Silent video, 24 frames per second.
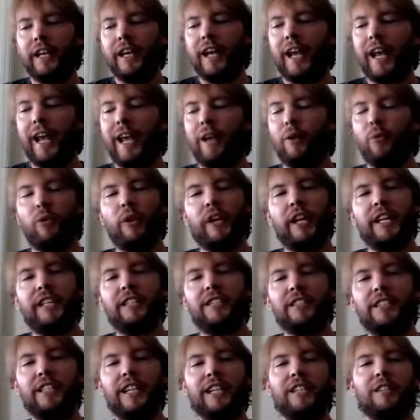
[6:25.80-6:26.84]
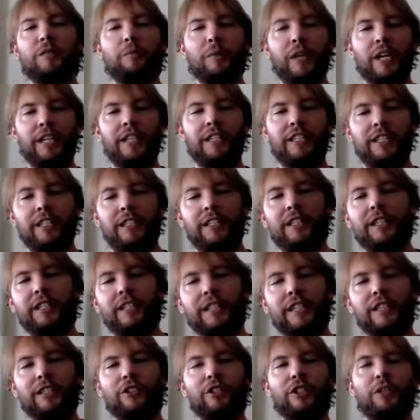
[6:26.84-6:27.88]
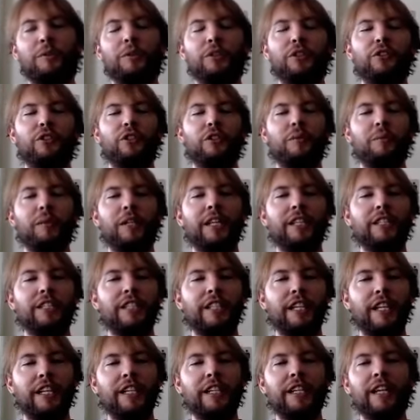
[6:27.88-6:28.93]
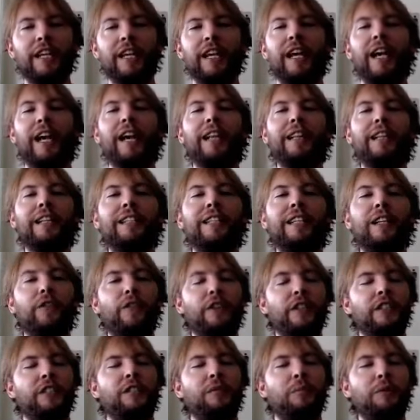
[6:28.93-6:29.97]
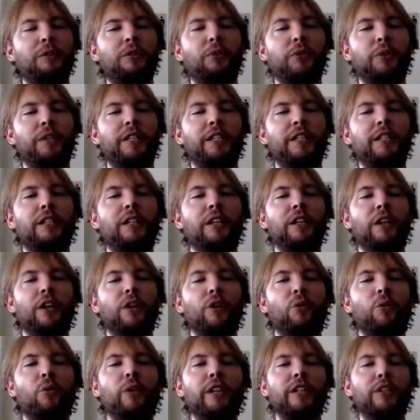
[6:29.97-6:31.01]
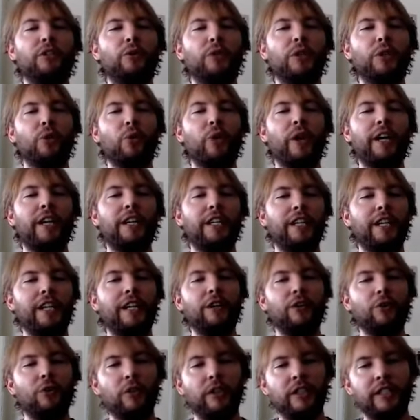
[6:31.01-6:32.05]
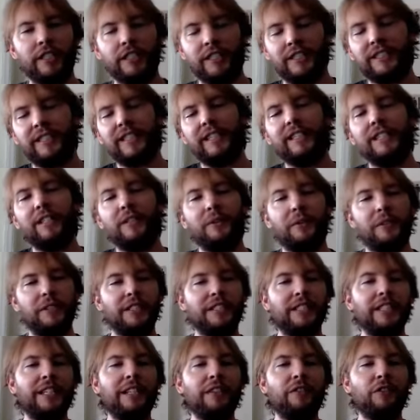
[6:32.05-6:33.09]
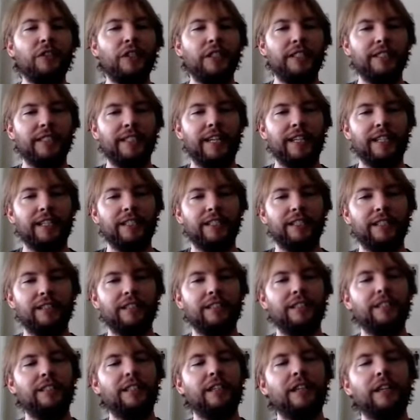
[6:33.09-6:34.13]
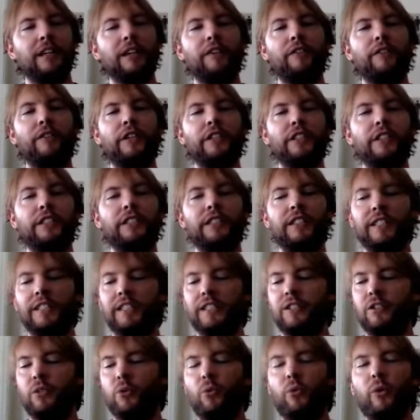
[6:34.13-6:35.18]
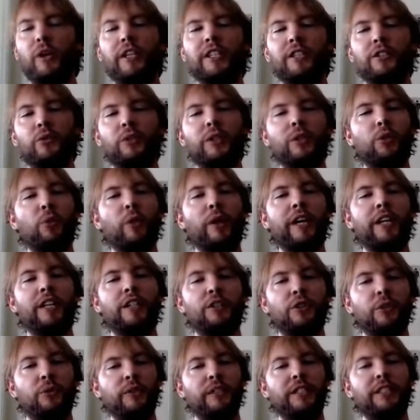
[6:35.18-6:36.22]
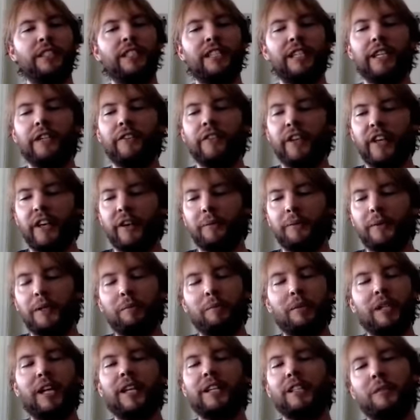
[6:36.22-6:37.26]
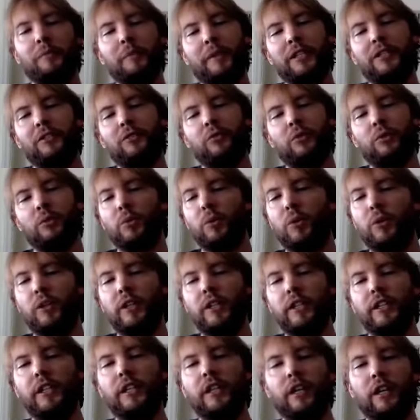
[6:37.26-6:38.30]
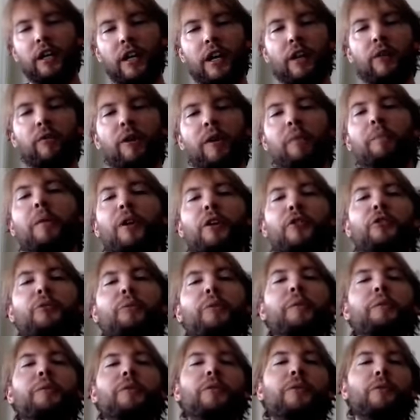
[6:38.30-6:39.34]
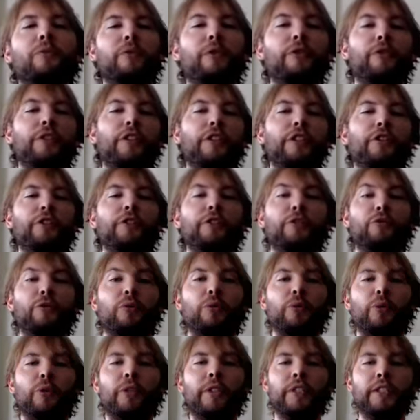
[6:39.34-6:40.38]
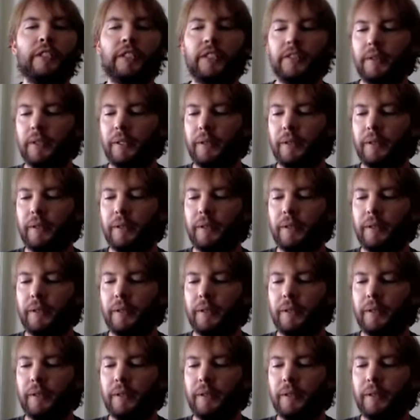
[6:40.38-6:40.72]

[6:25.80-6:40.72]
and what a staked miner contributes to the blockchain, and the difference between what is required in order to send and receive transactions versus what is required to receive empty block space reward, or what most people refer to as rewards,